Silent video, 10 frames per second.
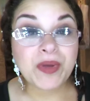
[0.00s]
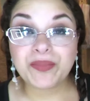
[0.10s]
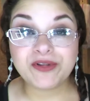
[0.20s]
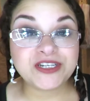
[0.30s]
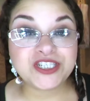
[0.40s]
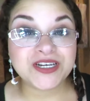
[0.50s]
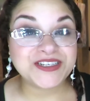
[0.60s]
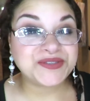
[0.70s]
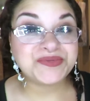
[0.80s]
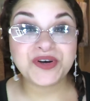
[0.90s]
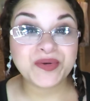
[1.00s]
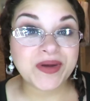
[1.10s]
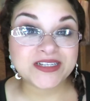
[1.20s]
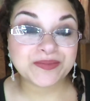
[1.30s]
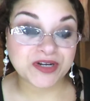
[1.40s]
Hi my beauty junkies, welcome
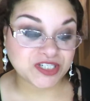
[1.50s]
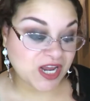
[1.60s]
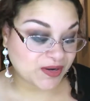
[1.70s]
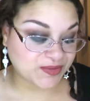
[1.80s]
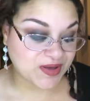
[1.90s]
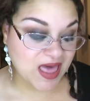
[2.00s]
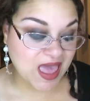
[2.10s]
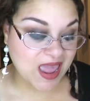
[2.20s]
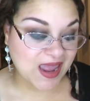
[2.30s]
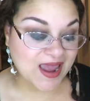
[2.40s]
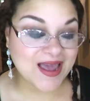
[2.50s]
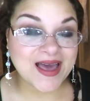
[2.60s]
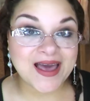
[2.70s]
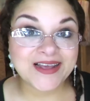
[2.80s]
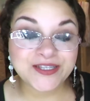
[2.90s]
back to my channel.
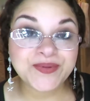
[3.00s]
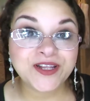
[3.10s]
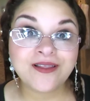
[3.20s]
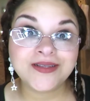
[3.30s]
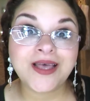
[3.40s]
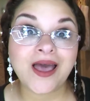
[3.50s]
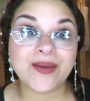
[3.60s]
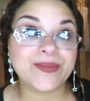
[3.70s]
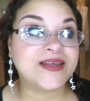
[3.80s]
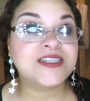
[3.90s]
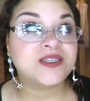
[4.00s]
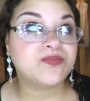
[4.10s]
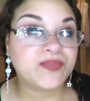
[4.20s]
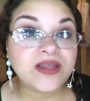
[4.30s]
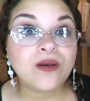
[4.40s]
It's been a long time, it's
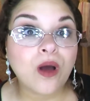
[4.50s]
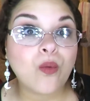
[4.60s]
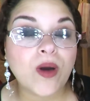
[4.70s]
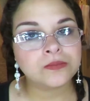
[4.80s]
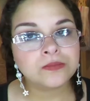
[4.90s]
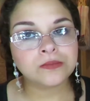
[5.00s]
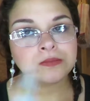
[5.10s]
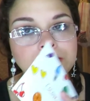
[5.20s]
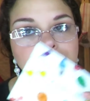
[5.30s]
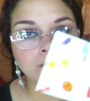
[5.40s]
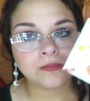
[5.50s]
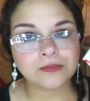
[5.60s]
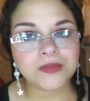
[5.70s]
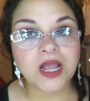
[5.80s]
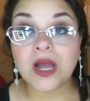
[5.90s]
been a while.
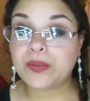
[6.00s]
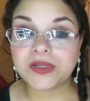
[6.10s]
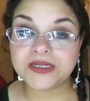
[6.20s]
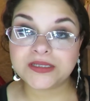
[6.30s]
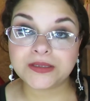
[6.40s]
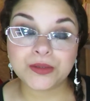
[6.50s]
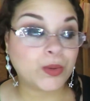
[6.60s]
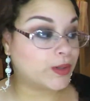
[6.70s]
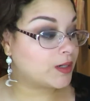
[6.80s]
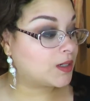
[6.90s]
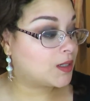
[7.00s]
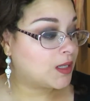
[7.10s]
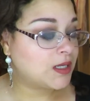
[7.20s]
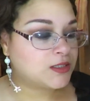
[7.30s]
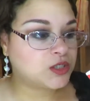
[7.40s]
I placed an order.
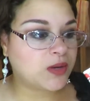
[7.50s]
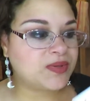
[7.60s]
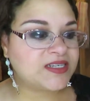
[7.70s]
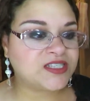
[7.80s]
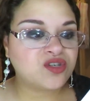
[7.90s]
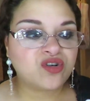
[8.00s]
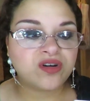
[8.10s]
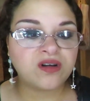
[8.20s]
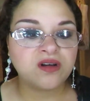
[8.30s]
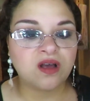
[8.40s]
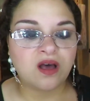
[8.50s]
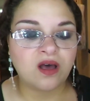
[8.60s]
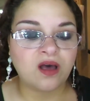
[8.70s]
So I placed an order.